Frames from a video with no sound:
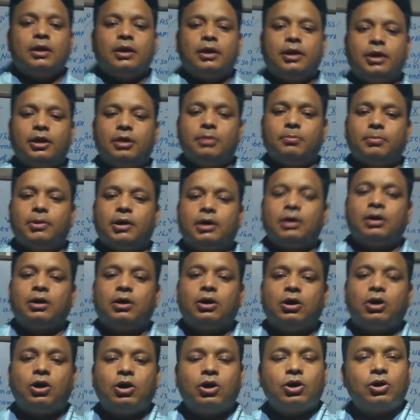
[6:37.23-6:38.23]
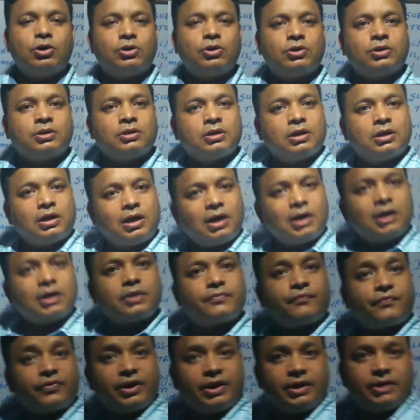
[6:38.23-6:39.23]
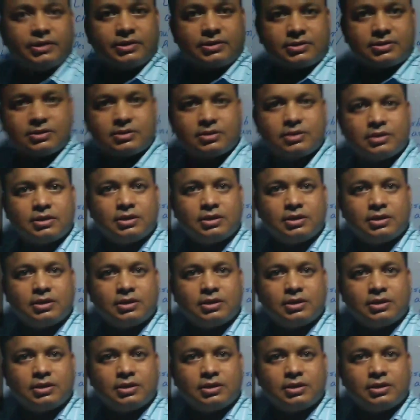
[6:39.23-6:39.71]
Hema or her friends.